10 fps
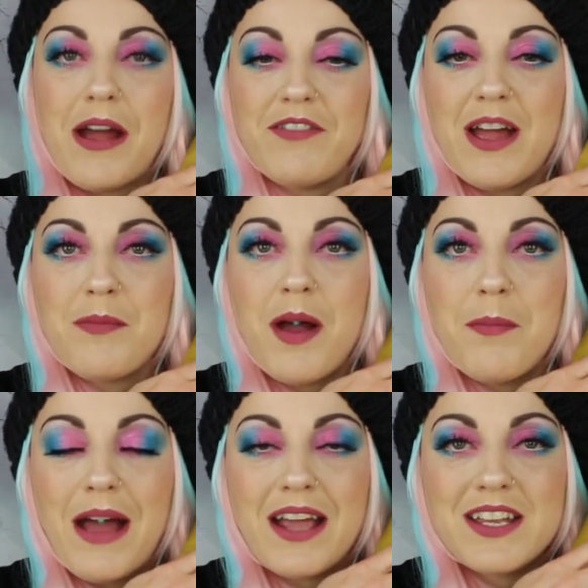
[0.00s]
Barry M
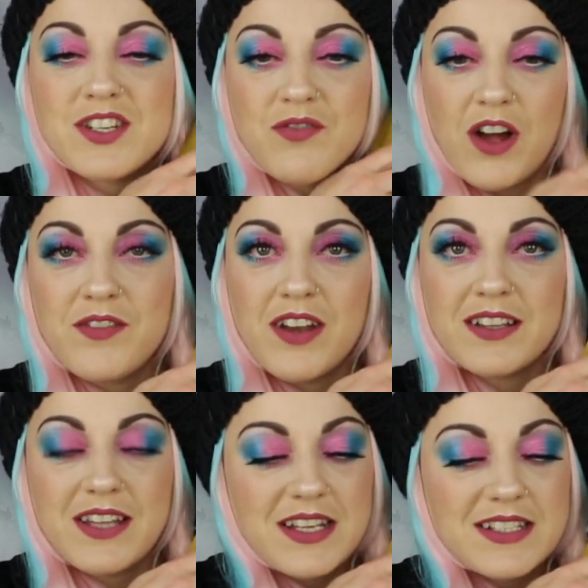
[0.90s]
package arrived
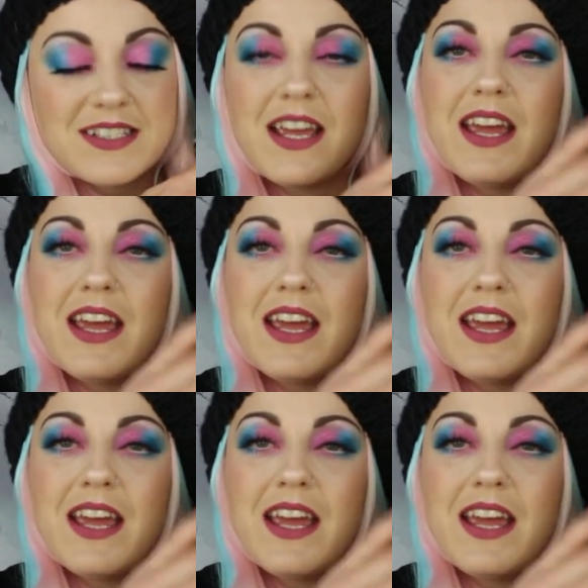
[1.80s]
like this.